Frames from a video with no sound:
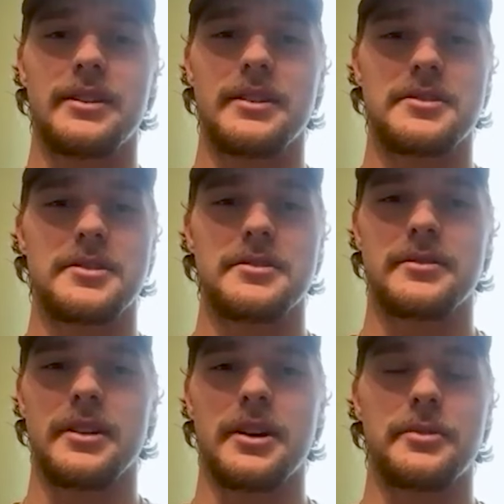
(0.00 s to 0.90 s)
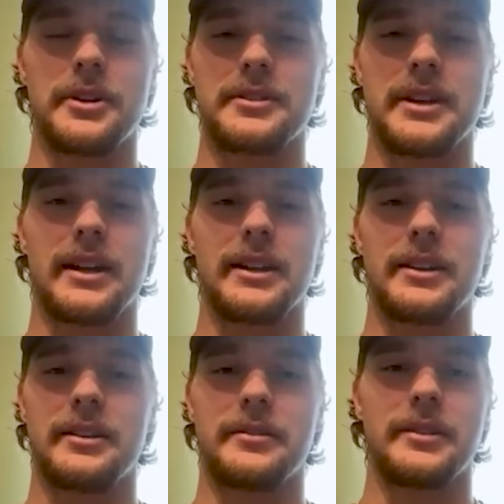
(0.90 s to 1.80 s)
it's just unreal talent,
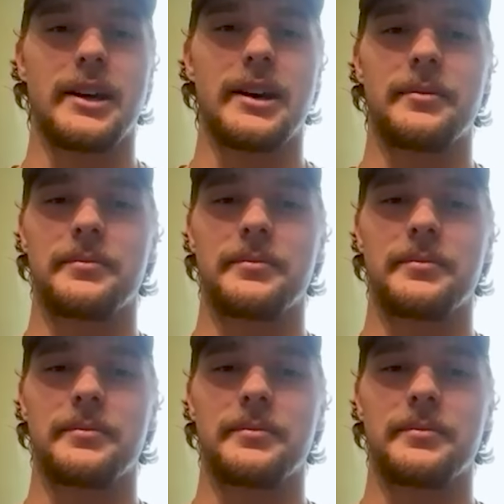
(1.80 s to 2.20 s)
and um,